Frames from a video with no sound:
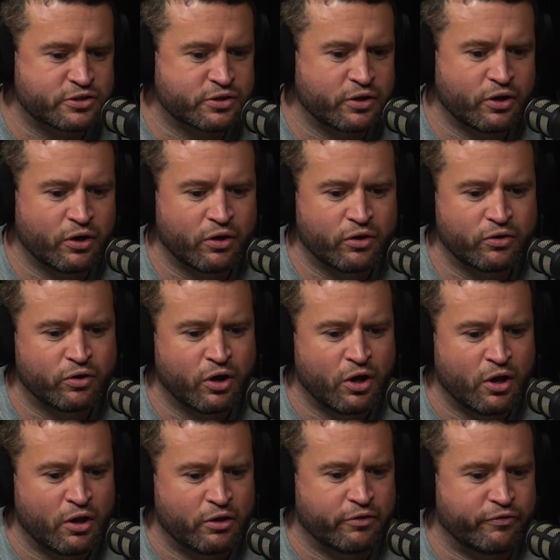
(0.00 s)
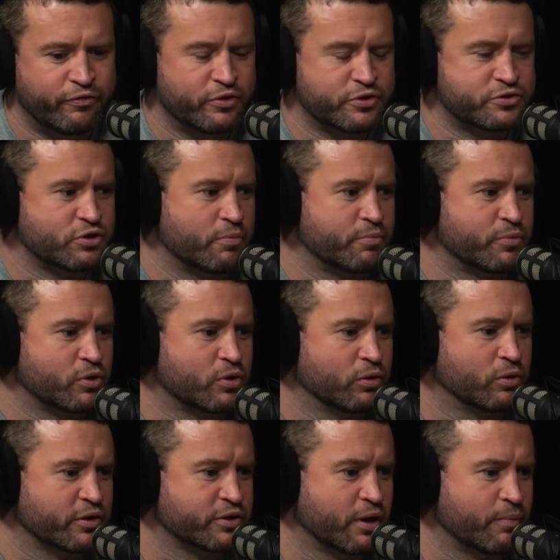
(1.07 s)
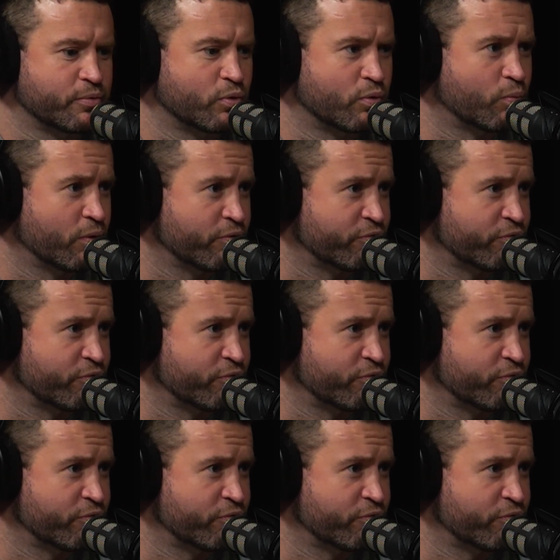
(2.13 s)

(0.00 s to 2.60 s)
So I know the first time you got locked up, you were